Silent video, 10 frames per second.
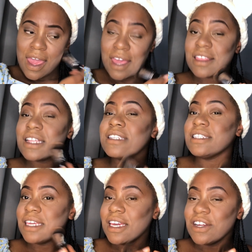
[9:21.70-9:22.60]
And that
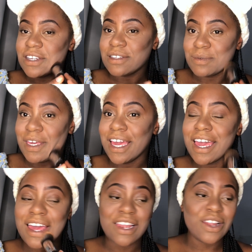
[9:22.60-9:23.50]
scares me
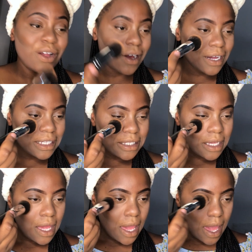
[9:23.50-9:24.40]
a lot,
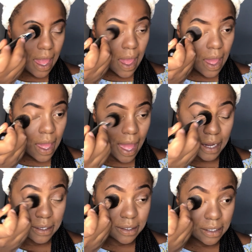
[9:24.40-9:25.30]

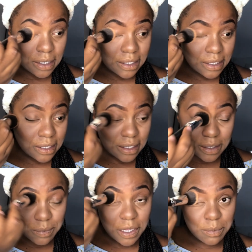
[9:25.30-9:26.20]
and it's
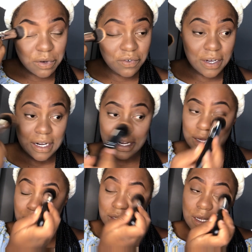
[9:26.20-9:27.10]
made me
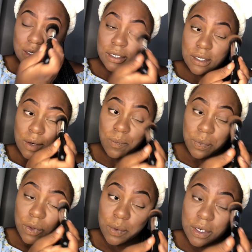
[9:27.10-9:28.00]
realize that
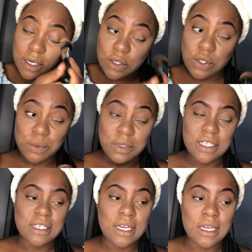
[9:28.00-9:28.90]
you need to
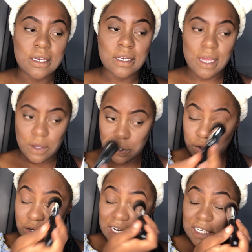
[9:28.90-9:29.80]
maintain a good
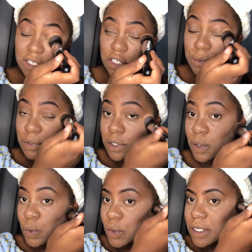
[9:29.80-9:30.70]
relationship with the
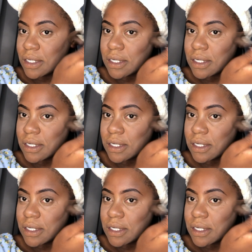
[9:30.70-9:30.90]
Lord